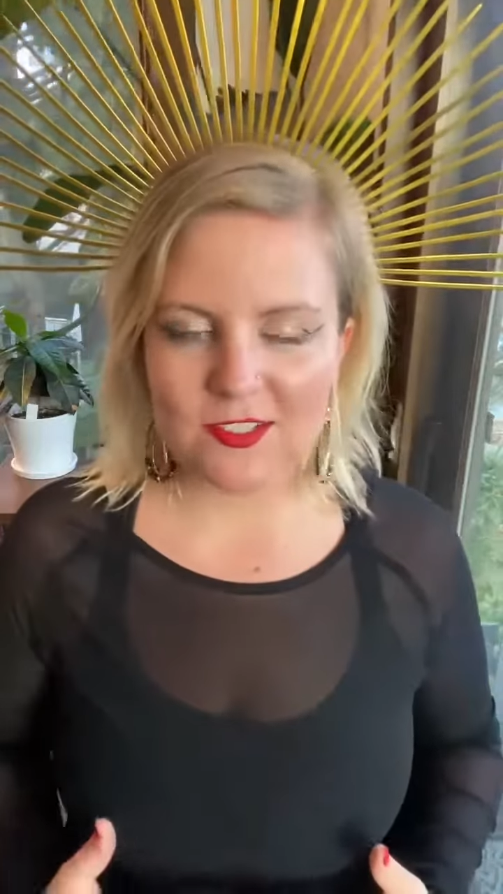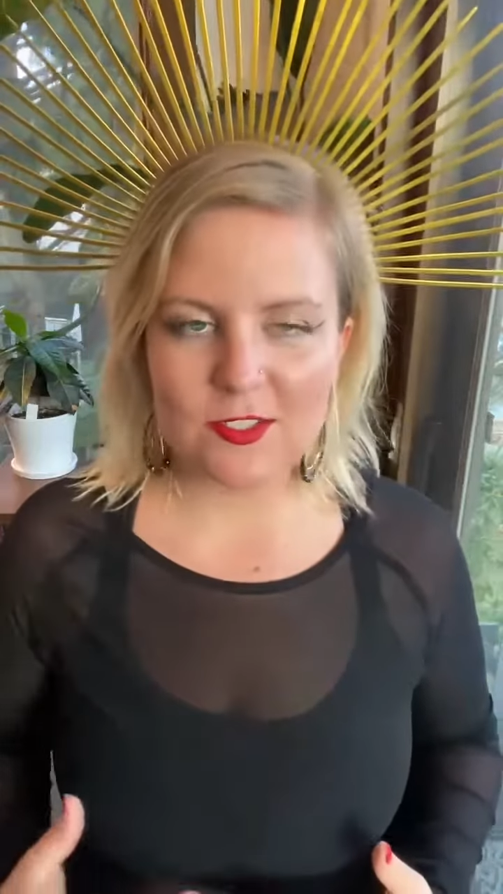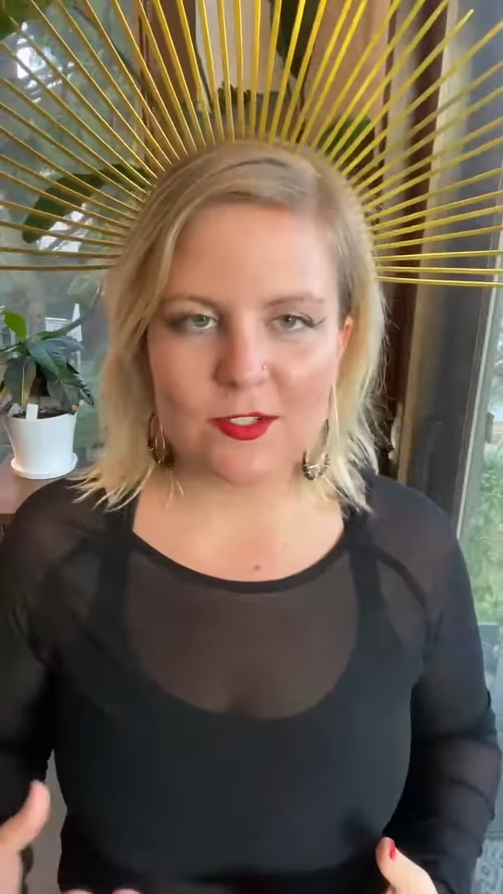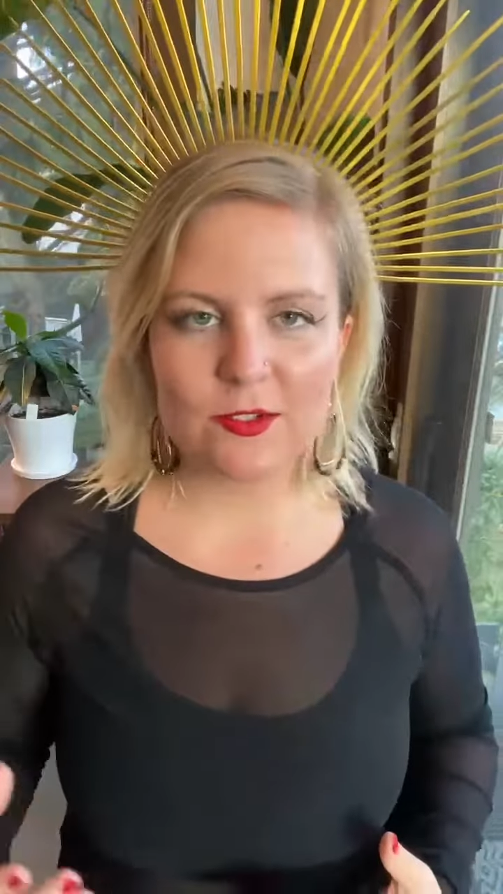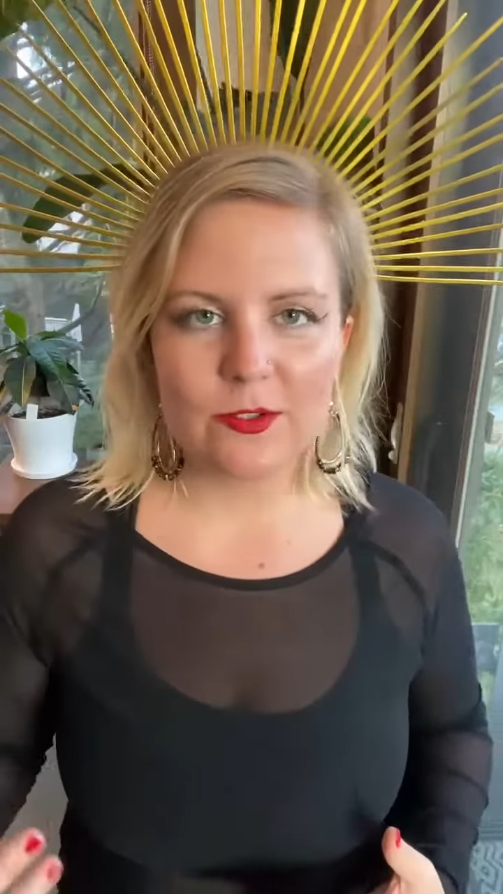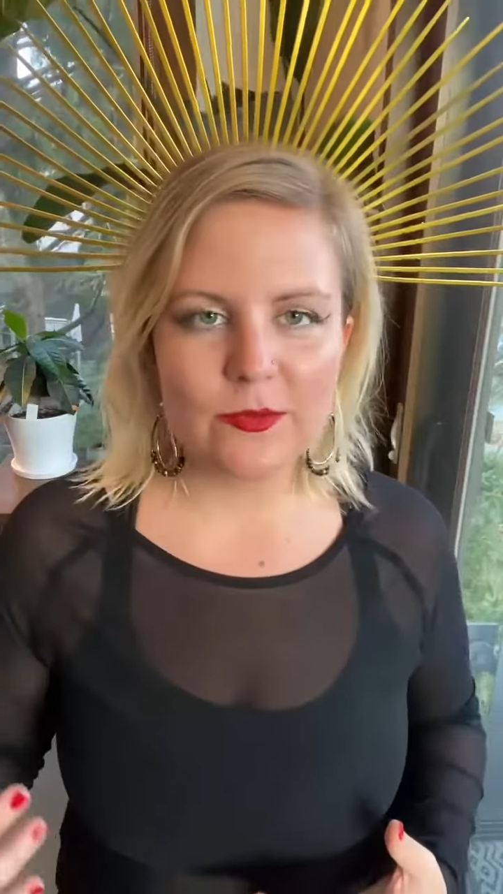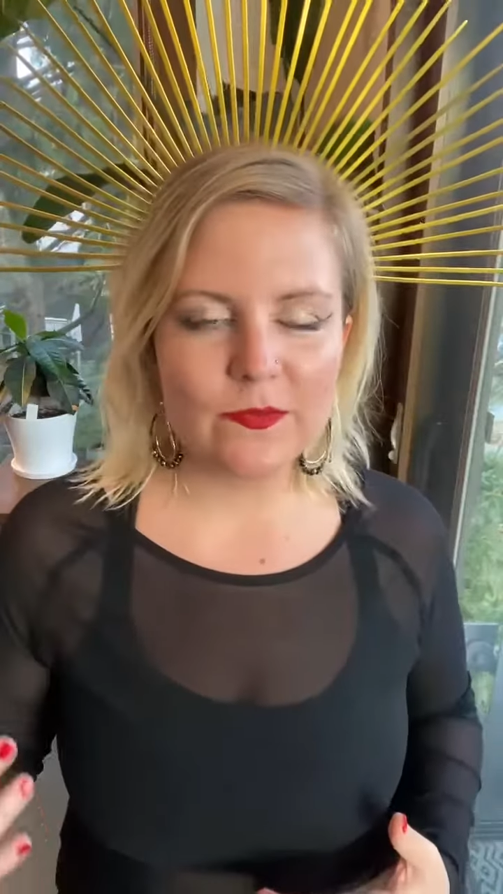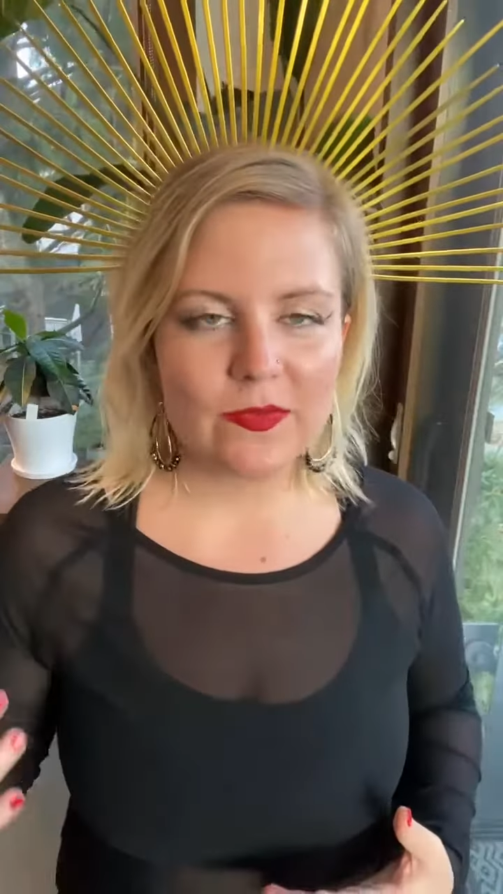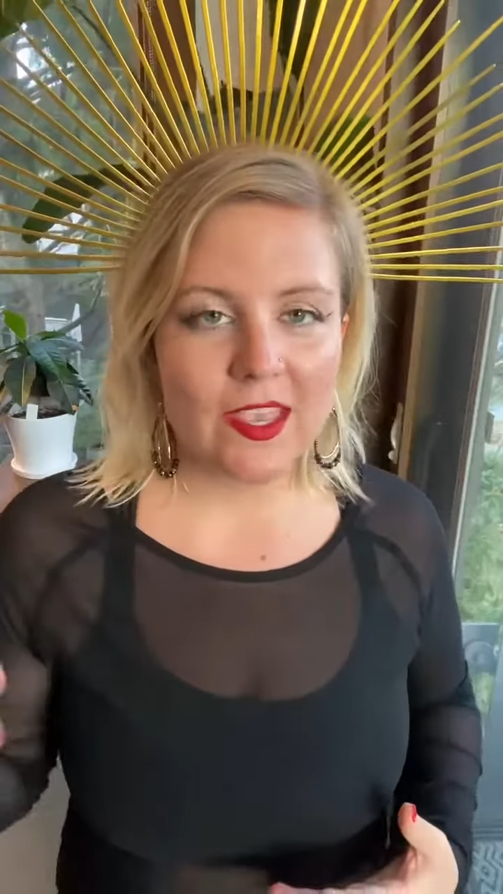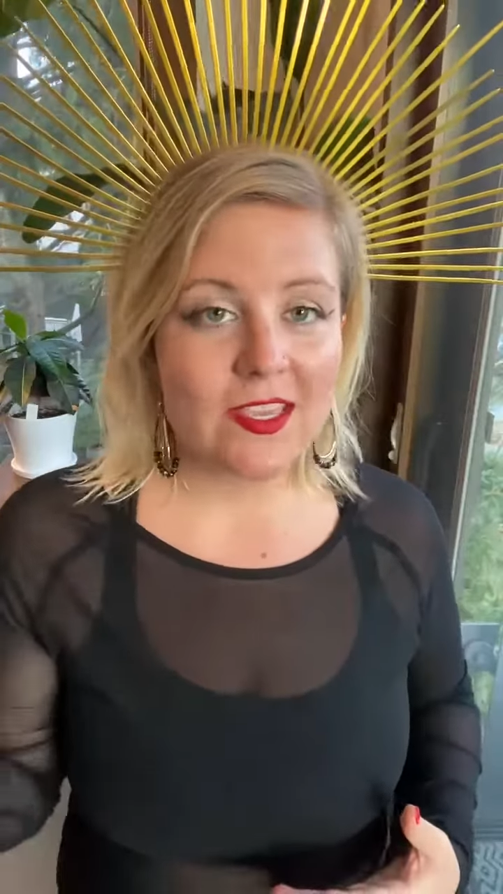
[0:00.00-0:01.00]

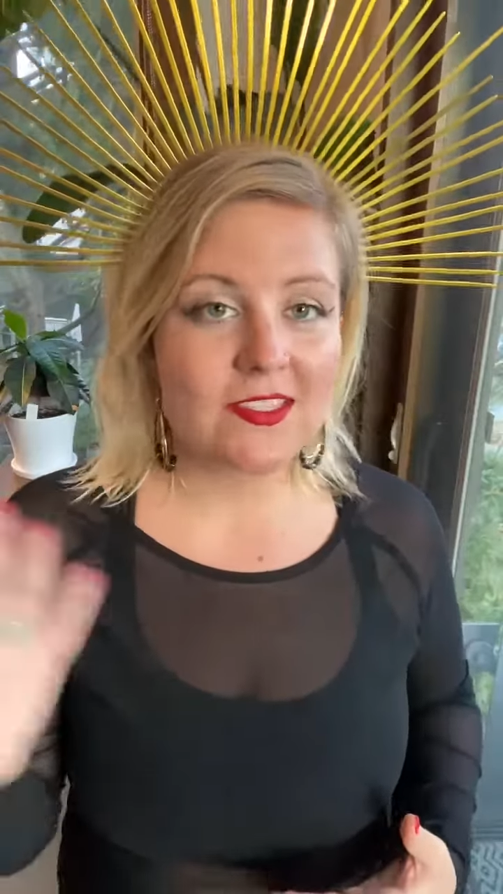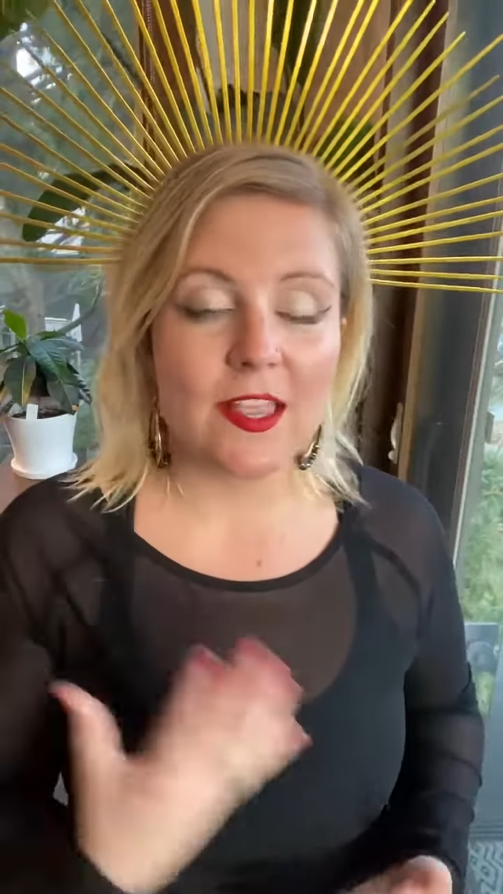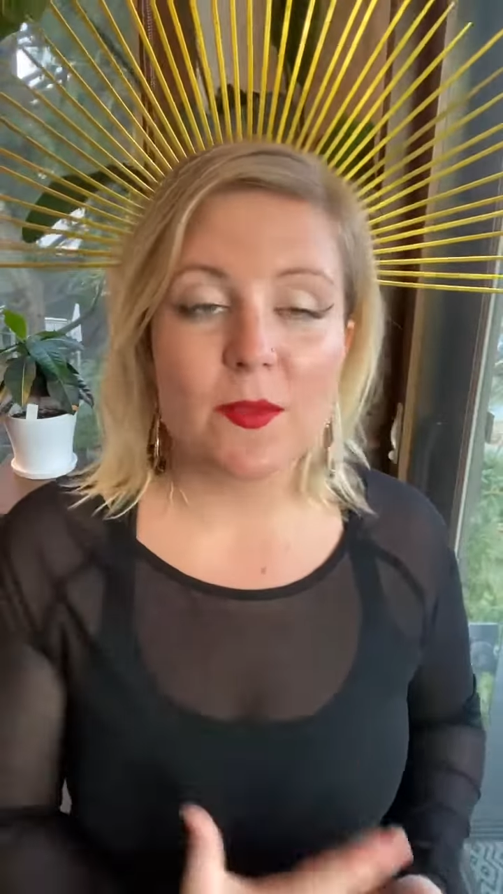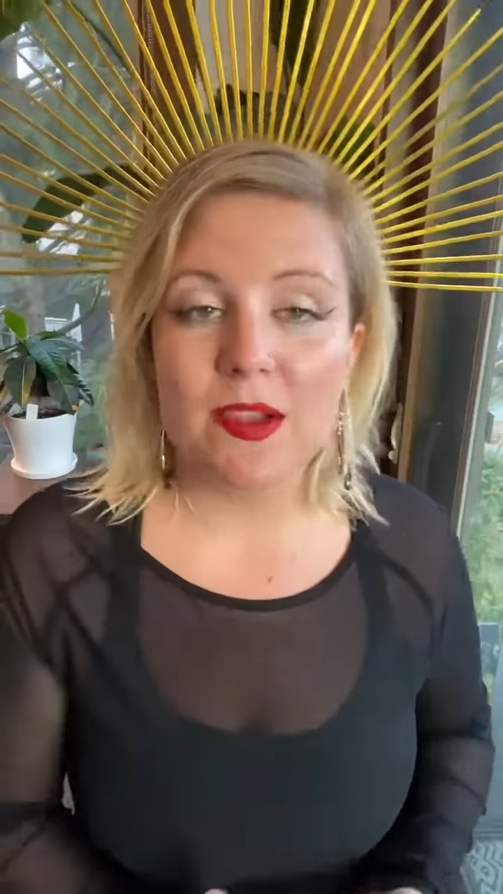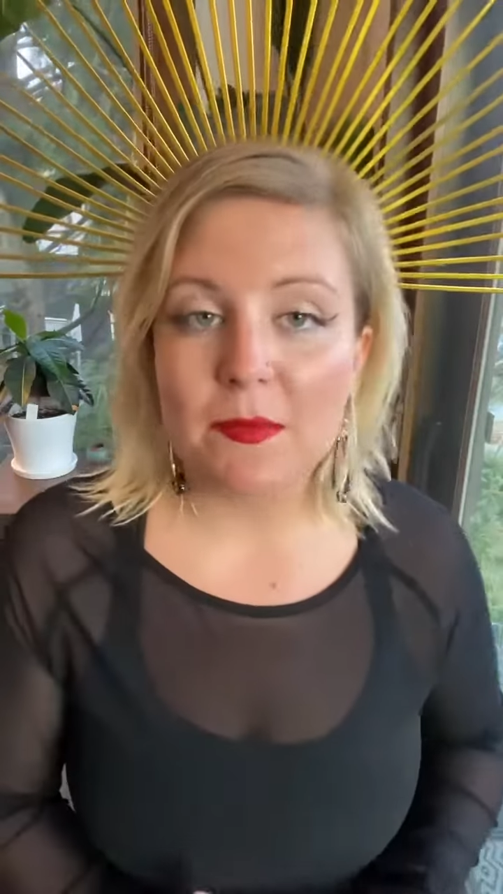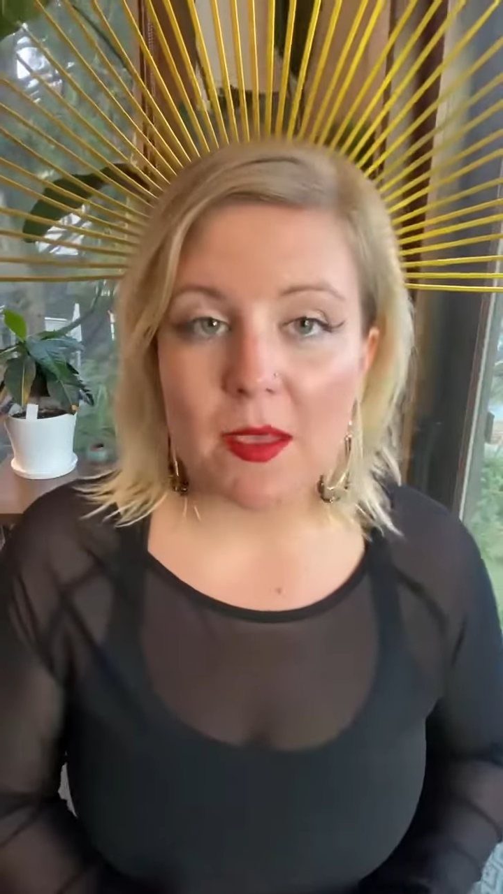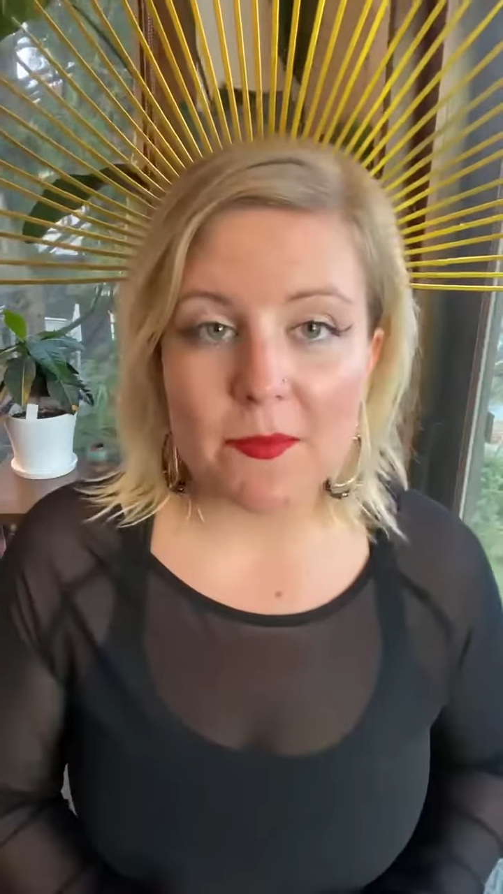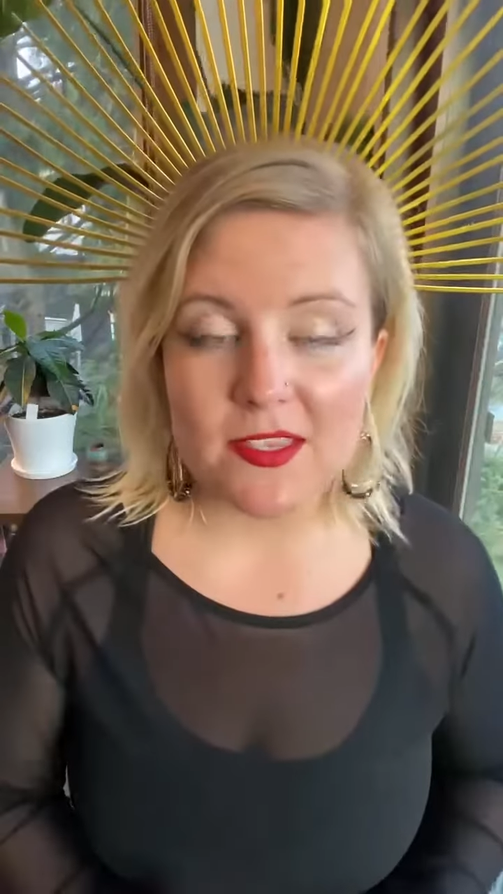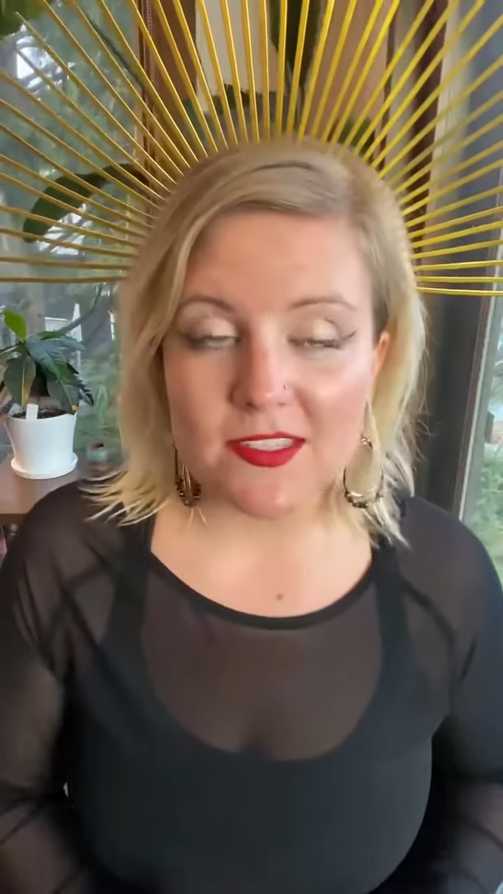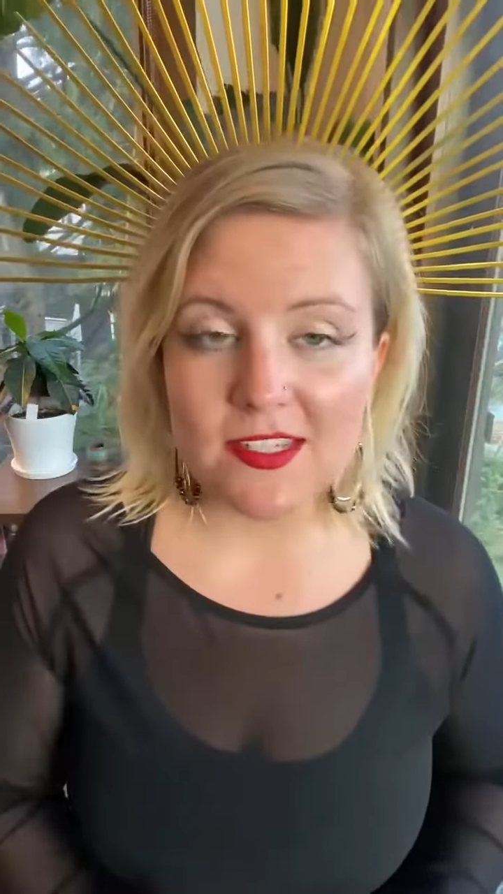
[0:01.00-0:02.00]
my
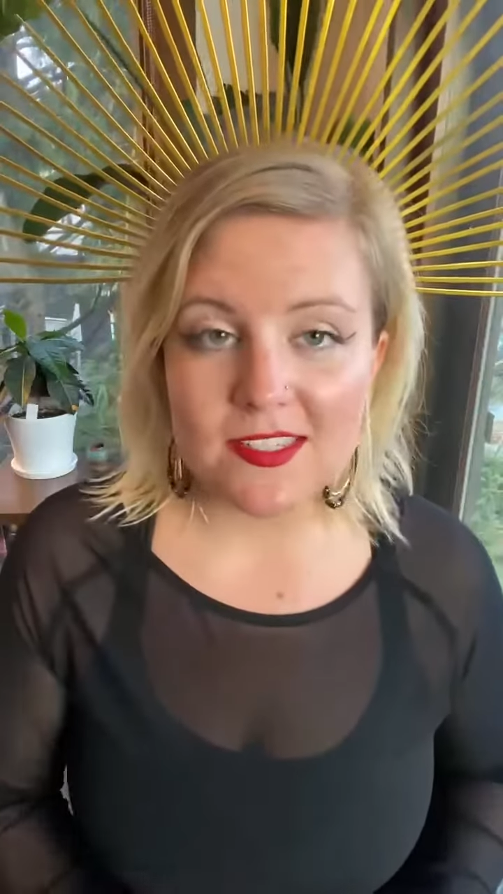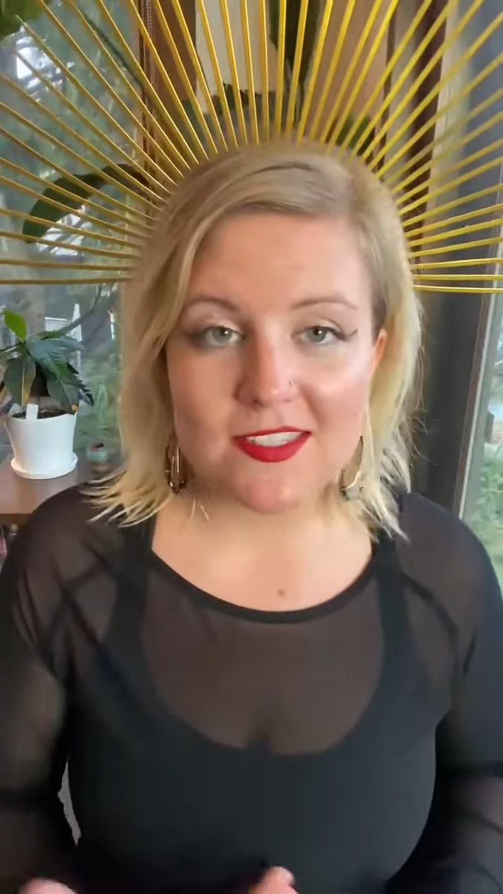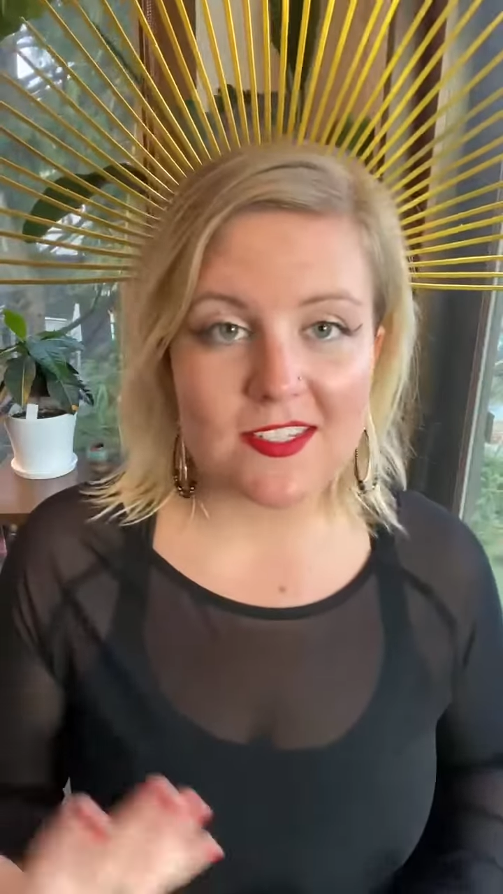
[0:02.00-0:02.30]
business,